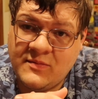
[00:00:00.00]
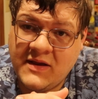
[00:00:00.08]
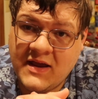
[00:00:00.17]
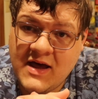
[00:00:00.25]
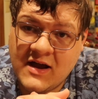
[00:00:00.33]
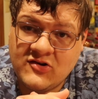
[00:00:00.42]

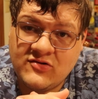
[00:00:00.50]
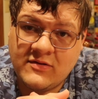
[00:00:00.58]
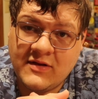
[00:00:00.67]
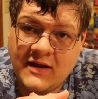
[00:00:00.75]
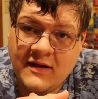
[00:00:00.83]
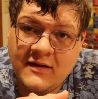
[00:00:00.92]
me
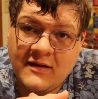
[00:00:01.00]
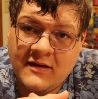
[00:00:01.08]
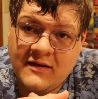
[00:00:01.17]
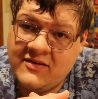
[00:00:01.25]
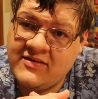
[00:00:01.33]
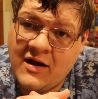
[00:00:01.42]
actually.
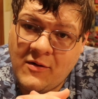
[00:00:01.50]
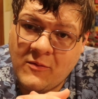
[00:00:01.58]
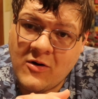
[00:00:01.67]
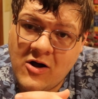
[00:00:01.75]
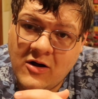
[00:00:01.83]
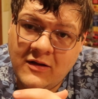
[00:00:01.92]
Is that
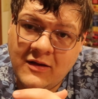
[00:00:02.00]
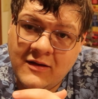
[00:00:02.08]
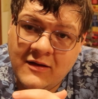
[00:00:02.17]
wrong?